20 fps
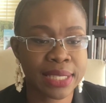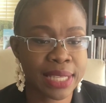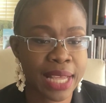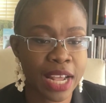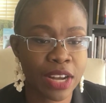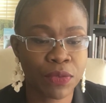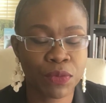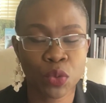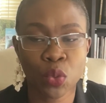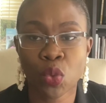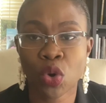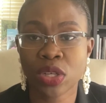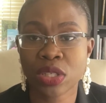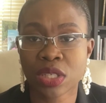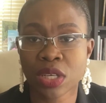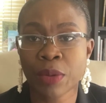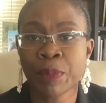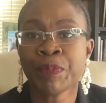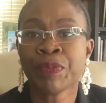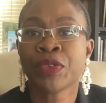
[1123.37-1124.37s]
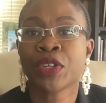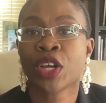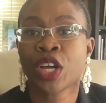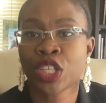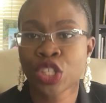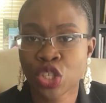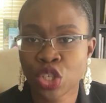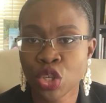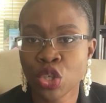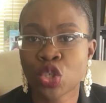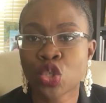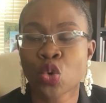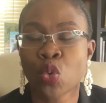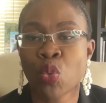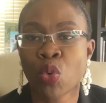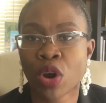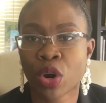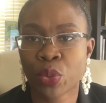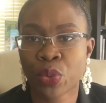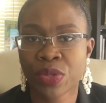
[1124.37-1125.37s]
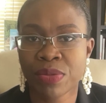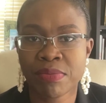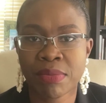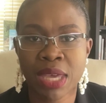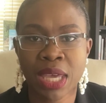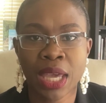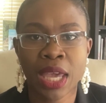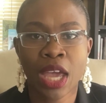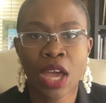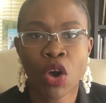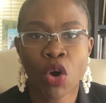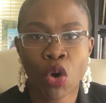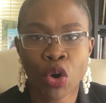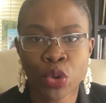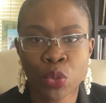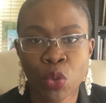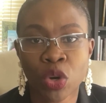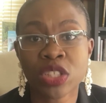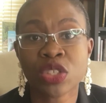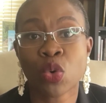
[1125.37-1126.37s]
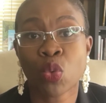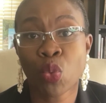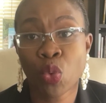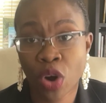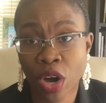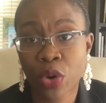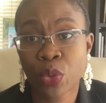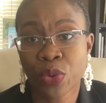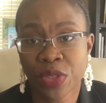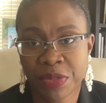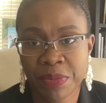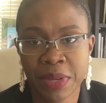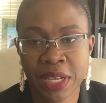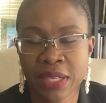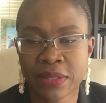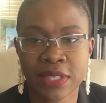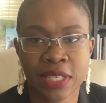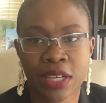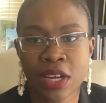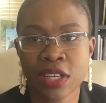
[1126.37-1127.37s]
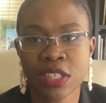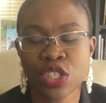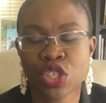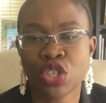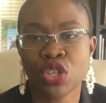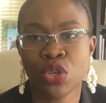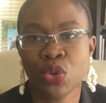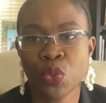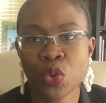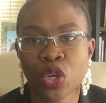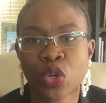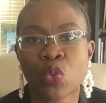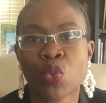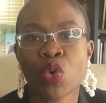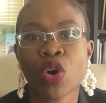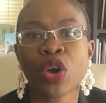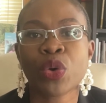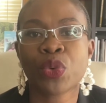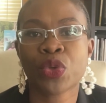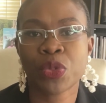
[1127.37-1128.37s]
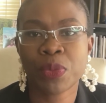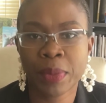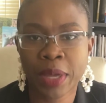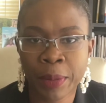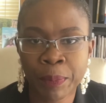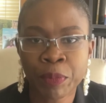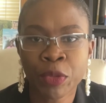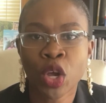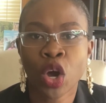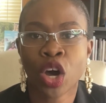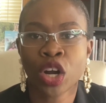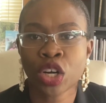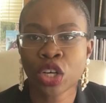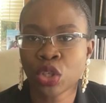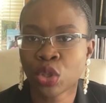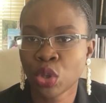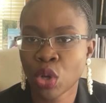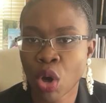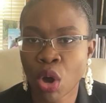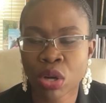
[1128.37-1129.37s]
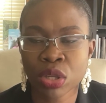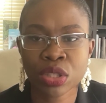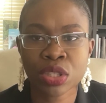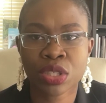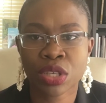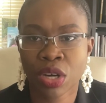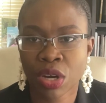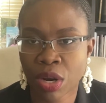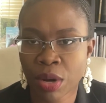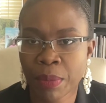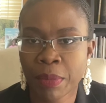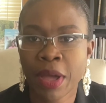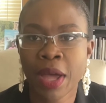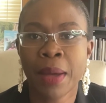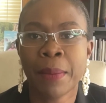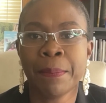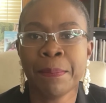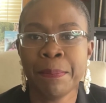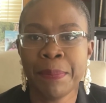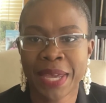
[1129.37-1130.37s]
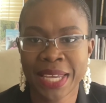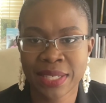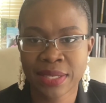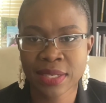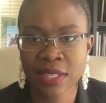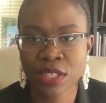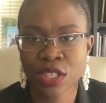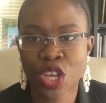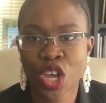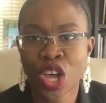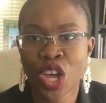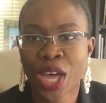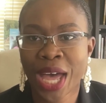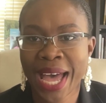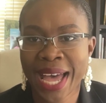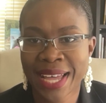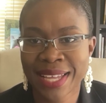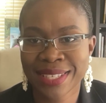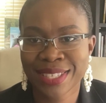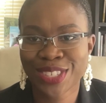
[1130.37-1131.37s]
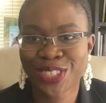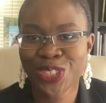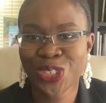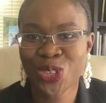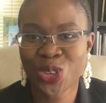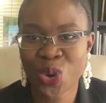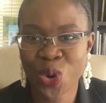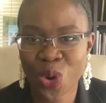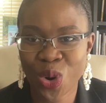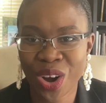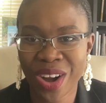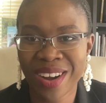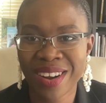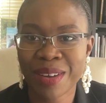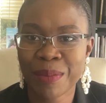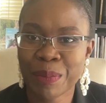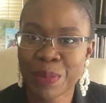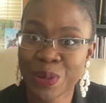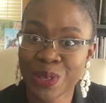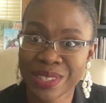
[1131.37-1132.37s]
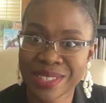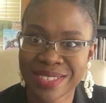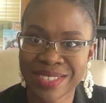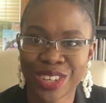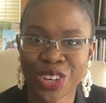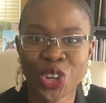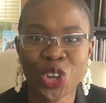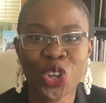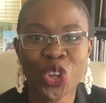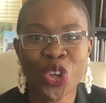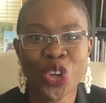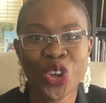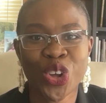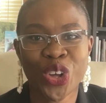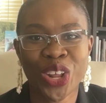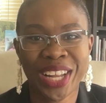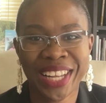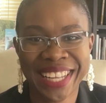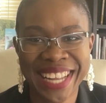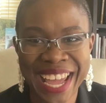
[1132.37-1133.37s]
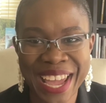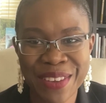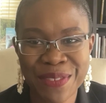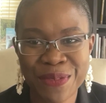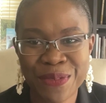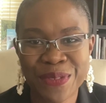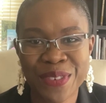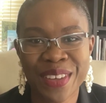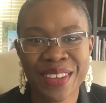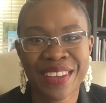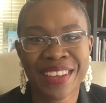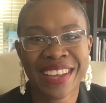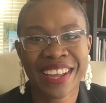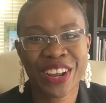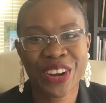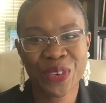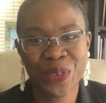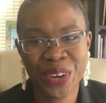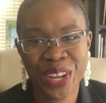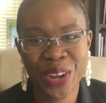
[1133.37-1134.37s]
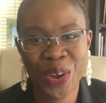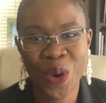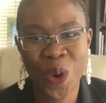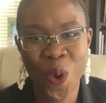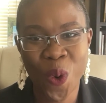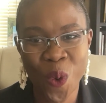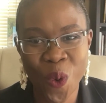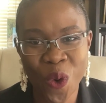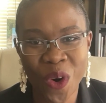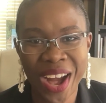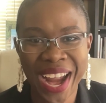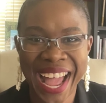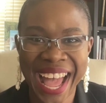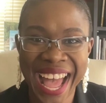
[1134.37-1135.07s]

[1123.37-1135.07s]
if you want to continue to work with me, or you want to work with me as it continue. You want to work with me on a long-term basis as your personal life, career, or